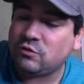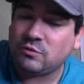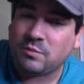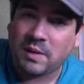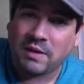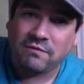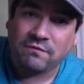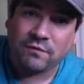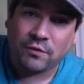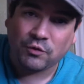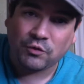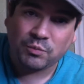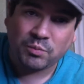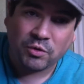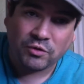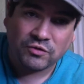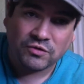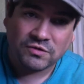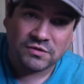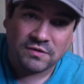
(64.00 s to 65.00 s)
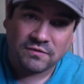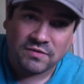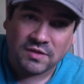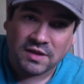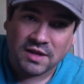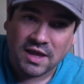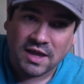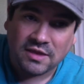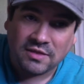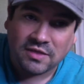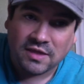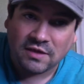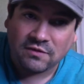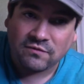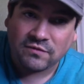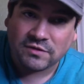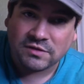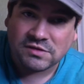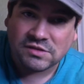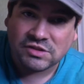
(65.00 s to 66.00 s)
my first purchase of the night.
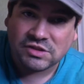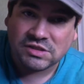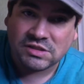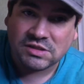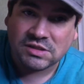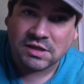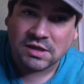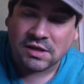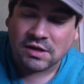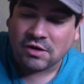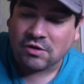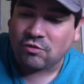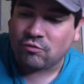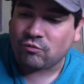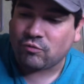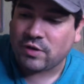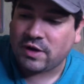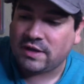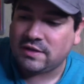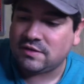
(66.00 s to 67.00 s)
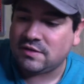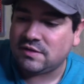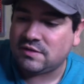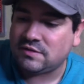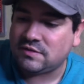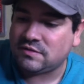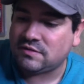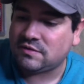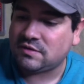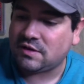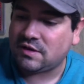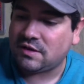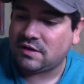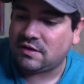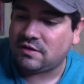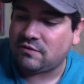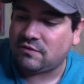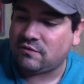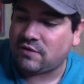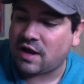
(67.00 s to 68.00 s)
Thankfully, she ran this
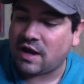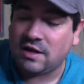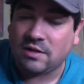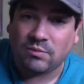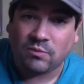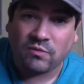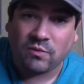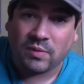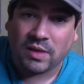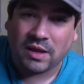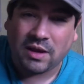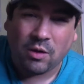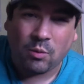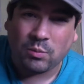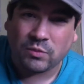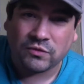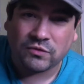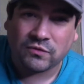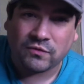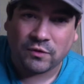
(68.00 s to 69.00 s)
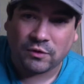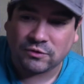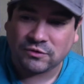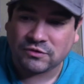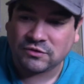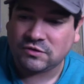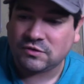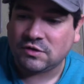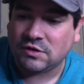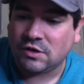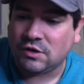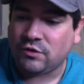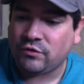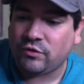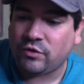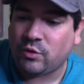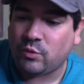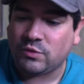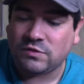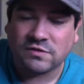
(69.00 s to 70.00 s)
item like almost first,
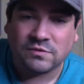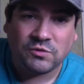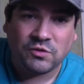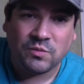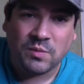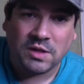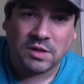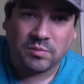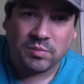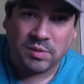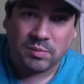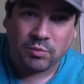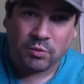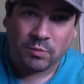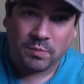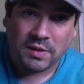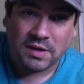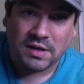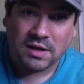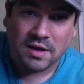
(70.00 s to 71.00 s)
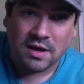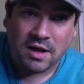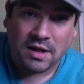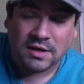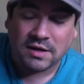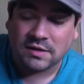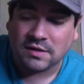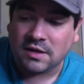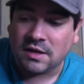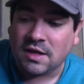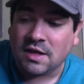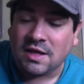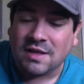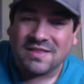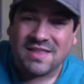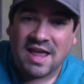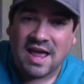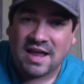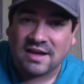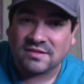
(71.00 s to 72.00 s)
so there wasn't too many people bidding on it.
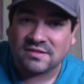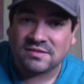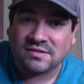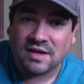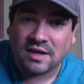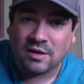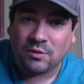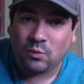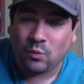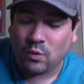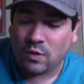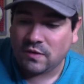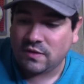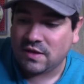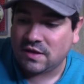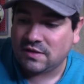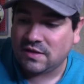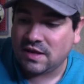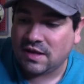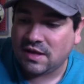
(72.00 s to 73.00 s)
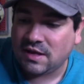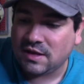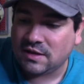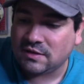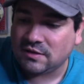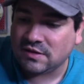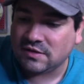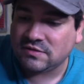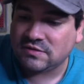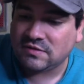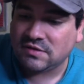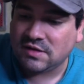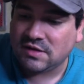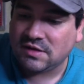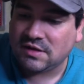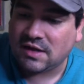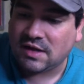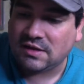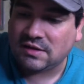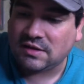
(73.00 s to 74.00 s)
They had a second one that they had
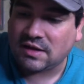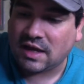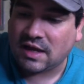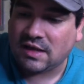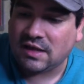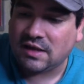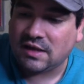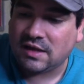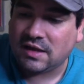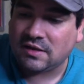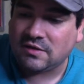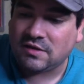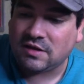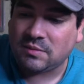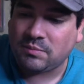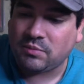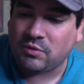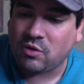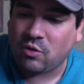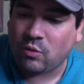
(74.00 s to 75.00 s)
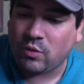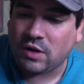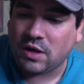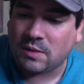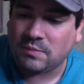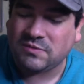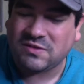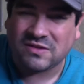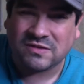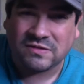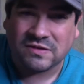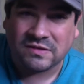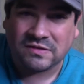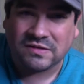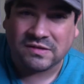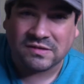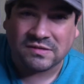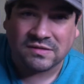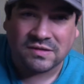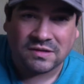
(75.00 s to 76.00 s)
listed, and I ended up going up to
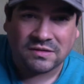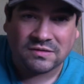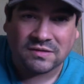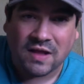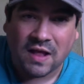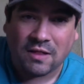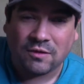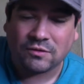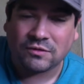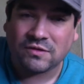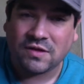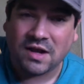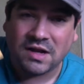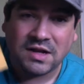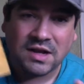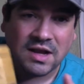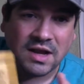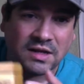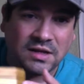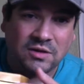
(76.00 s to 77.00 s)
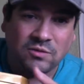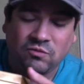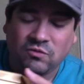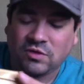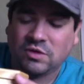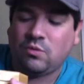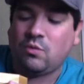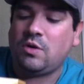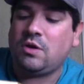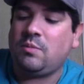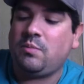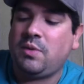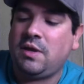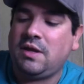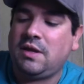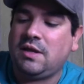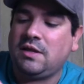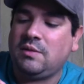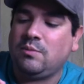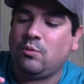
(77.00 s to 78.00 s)
$66 on it. I didn't really want to
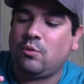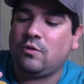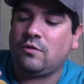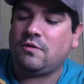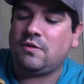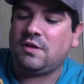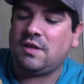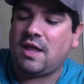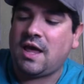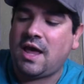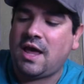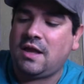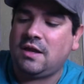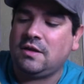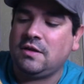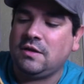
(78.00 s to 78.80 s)
pay any more than that.